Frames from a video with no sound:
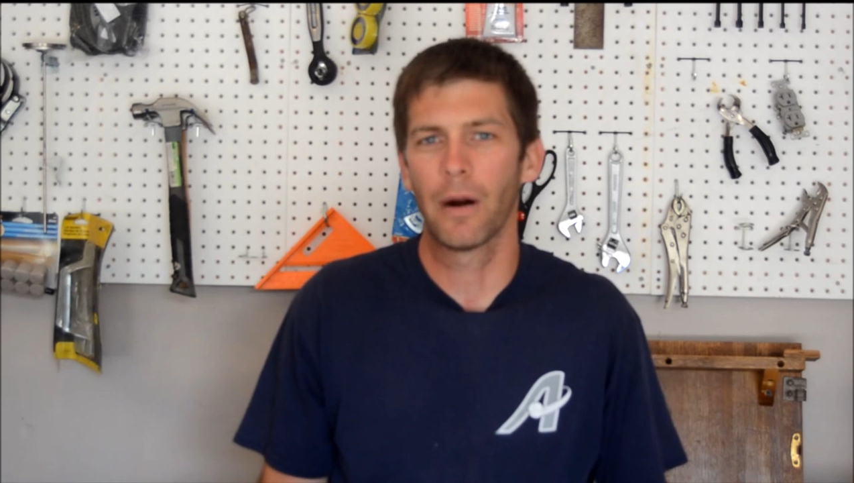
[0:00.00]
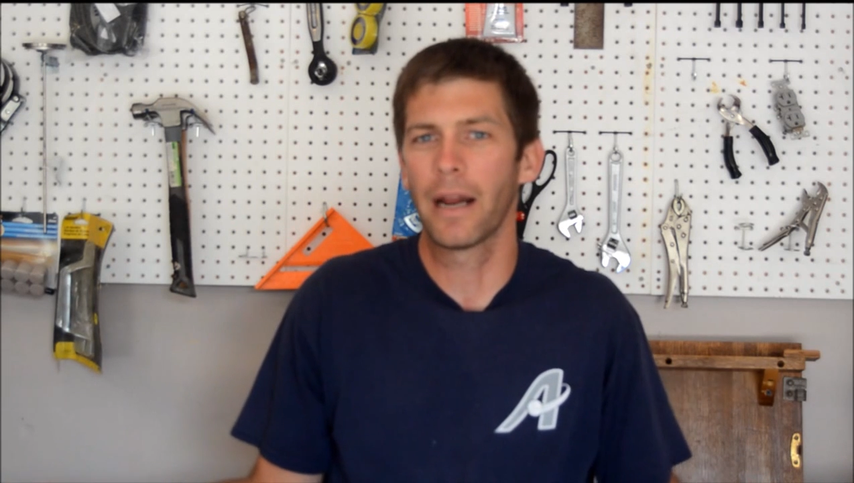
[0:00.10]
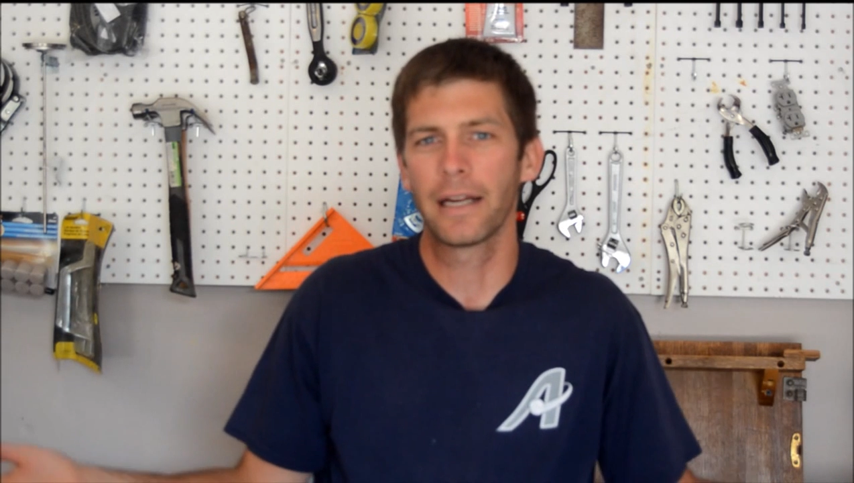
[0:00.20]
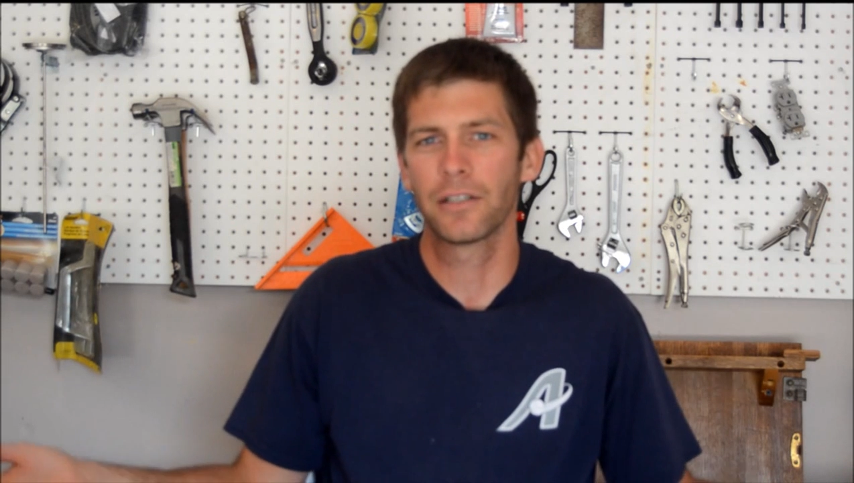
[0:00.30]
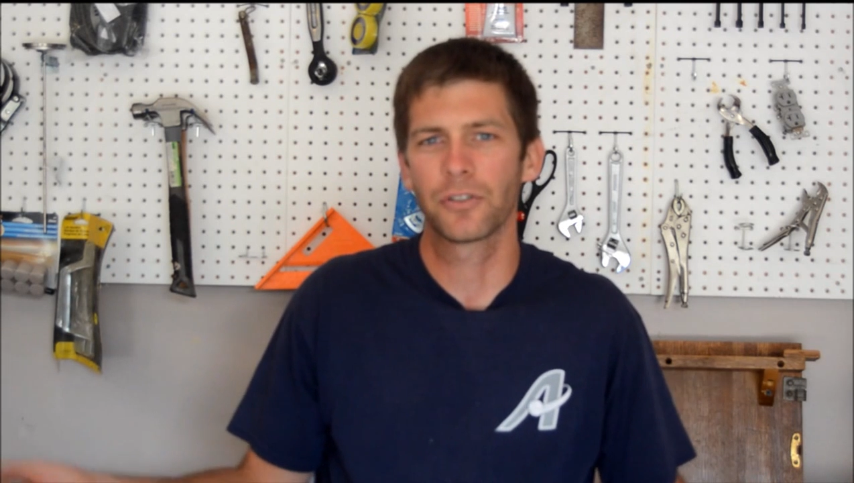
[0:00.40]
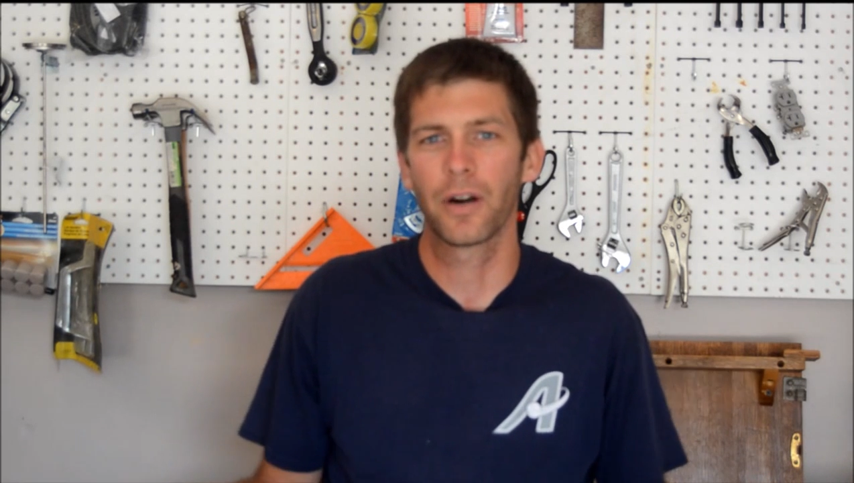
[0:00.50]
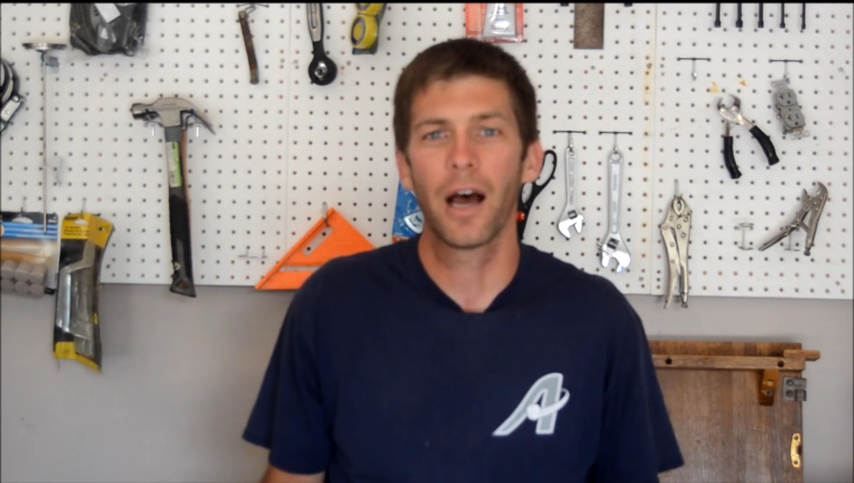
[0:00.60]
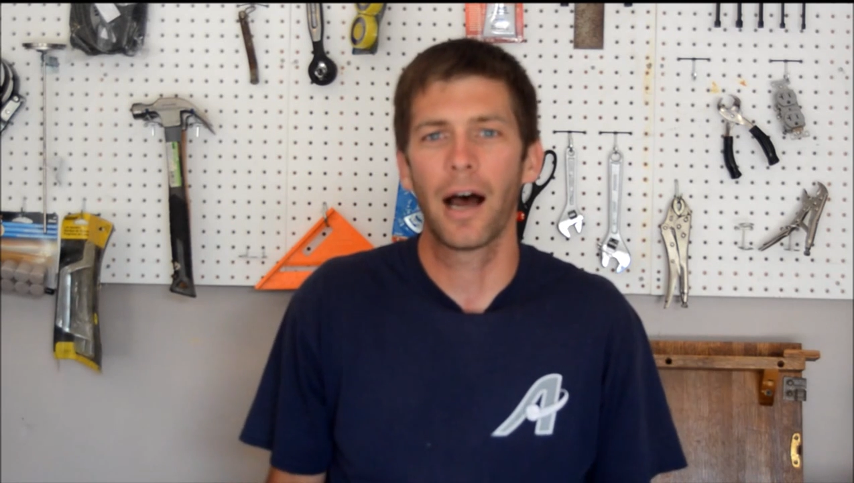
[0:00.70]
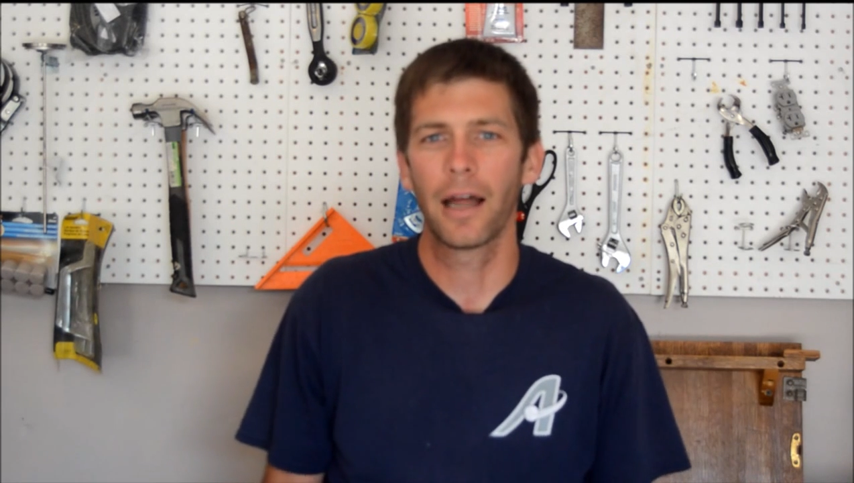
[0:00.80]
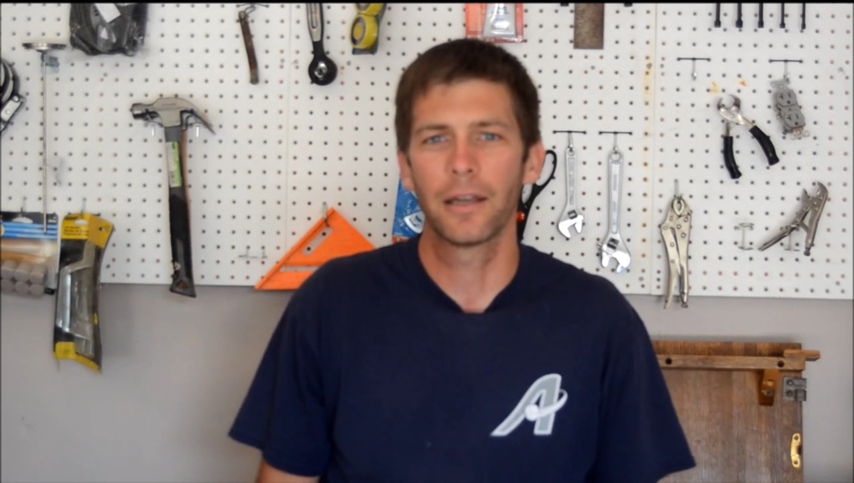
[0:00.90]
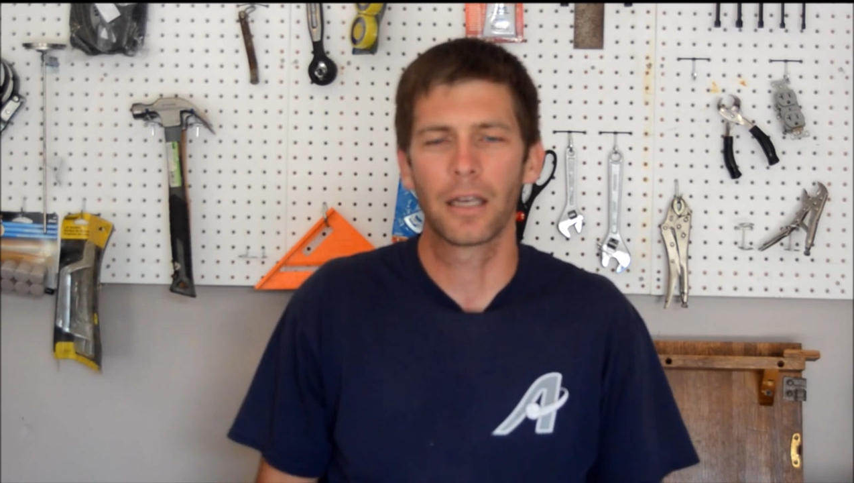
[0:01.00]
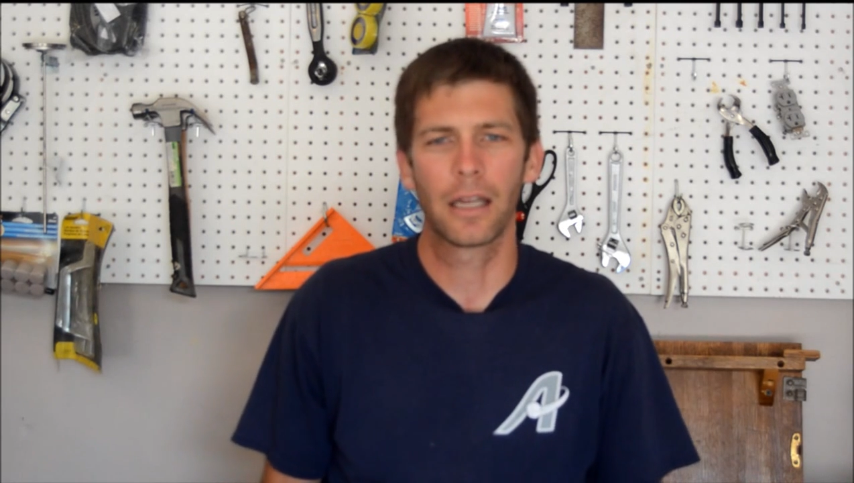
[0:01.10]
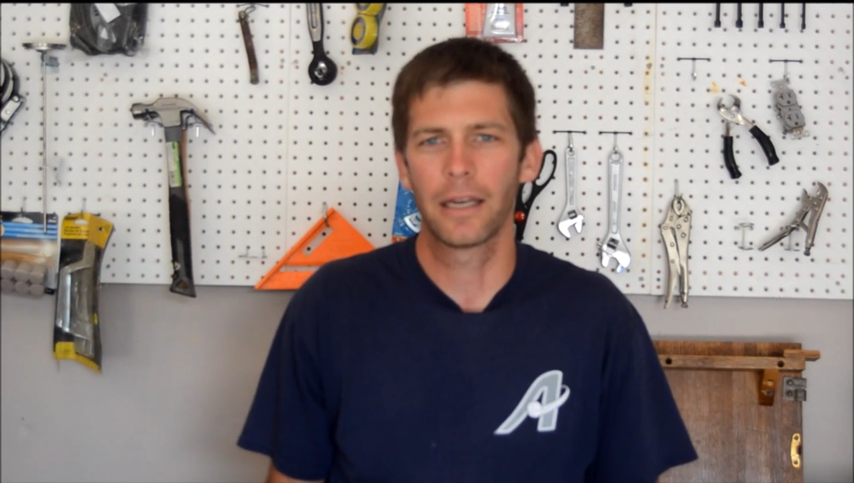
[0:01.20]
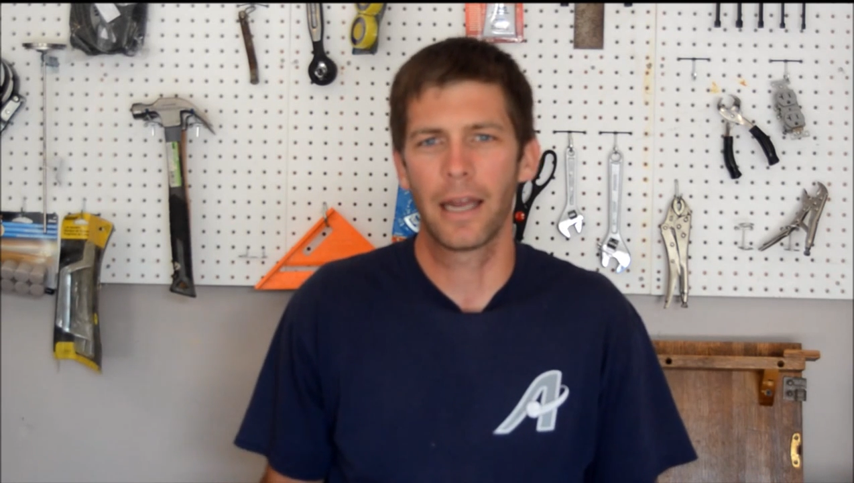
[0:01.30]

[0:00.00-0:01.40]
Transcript: rains or not, and, and